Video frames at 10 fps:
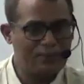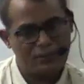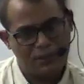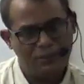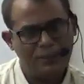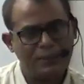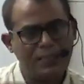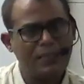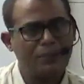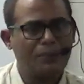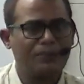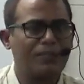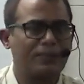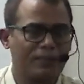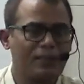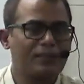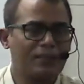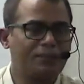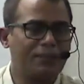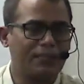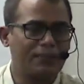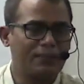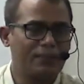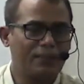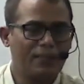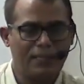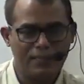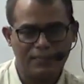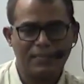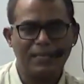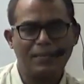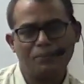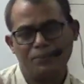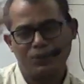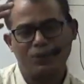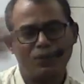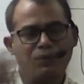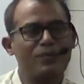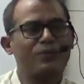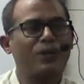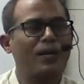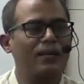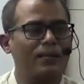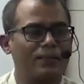There'll be a scale up of that subject. And at the scale up, you will always go higher.